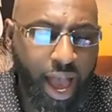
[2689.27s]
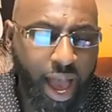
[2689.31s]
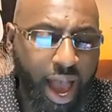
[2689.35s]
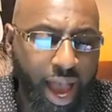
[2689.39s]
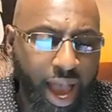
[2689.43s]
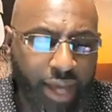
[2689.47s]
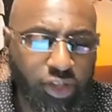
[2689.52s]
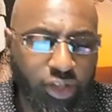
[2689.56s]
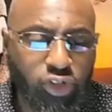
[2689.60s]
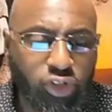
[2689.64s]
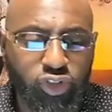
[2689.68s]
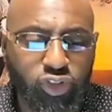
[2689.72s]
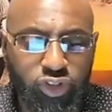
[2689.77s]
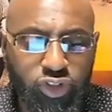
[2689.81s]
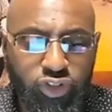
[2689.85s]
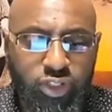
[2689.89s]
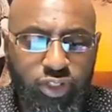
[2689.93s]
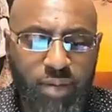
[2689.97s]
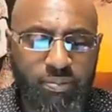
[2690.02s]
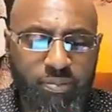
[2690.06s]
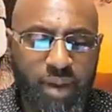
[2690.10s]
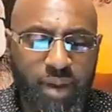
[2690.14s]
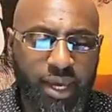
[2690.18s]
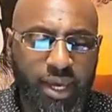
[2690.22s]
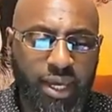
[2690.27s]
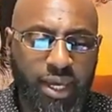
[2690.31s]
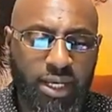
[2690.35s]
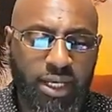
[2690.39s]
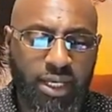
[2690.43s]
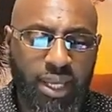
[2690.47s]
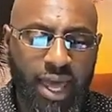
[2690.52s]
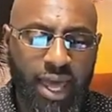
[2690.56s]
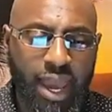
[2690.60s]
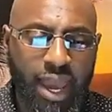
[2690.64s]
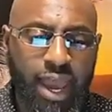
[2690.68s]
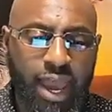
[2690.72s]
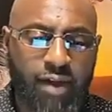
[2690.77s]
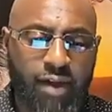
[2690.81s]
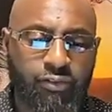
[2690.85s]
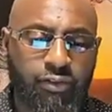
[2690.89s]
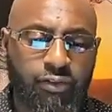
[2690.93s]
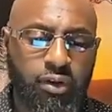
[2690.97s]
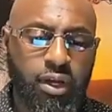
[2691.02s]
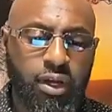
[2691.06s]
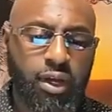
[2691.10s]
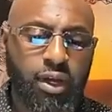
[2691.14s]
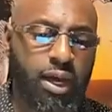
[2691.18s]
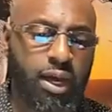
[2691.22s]
I used to sit back and
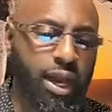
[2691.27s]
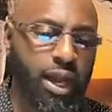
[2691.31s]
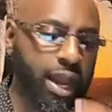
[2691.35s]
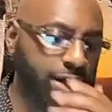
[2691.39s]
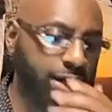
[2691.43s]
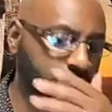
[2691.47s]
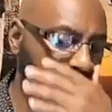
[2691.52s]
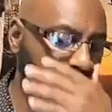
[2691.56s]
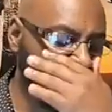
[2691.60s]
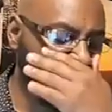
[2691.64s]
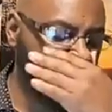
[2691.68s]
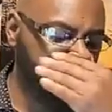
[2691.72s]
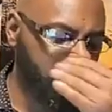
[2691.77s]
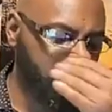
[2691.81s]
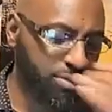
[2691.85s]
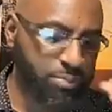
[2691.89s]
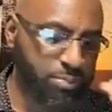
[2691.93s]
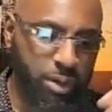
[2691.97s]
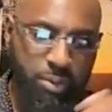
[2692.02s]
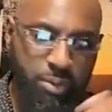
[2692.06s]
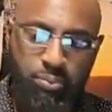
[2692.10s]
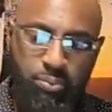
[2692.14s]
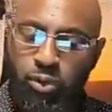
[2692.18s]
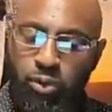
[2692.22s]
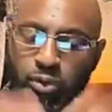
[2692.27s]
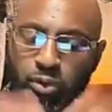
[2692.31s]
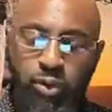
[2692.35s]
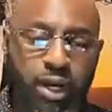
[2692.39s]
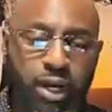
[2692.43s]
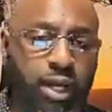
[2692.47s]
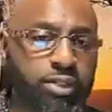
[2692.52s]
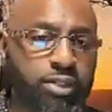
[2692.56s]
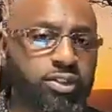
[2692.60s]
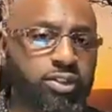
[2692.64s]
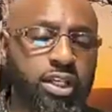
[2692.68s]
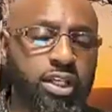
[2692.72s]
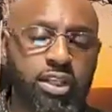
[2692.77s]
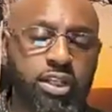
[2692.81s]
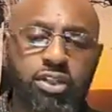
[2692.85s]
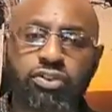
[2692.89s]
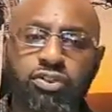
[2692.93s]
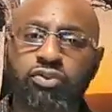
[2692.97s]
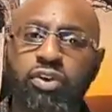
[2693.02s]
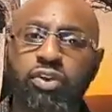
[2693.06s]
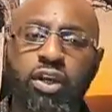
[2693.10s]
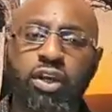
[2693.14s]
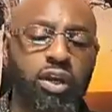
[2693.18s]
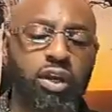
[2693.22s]
laugh at some of these people when I see
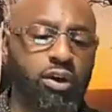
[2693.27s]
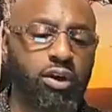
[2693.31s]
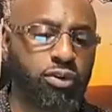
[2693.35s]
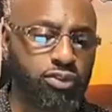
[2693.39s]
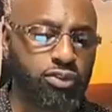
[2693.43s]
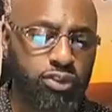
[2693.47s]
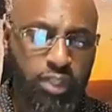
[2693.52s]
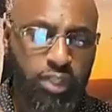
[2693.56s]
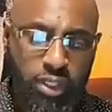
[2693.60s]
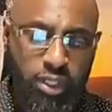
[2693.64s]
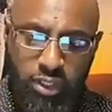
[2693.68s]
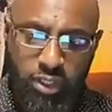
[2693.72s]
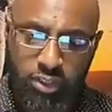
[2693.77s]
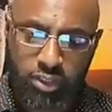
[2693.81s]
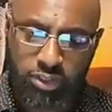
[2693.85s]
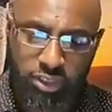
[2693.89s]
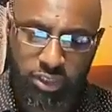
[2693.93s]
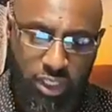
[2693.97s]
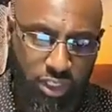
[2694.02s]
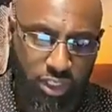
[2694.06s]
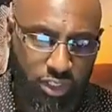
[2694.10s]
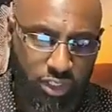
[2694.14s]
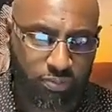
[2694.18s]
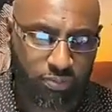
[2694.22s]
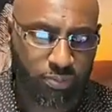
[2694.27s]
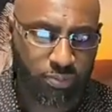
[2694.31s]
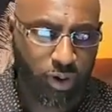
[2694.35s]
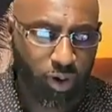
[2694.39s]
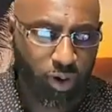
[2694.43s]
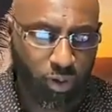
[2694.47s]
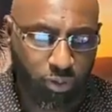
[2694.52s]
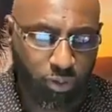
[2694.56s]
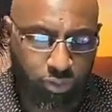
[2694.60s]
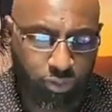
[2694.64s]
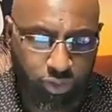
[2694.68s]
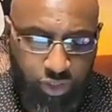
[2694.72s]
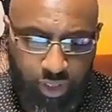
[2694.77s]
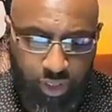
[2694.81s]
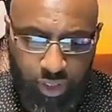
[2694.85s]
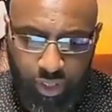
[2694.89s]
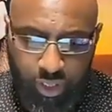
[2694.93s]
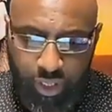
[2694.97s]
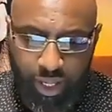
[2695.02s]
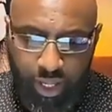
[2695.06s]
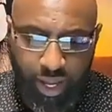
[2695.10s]
these videos, see these posts.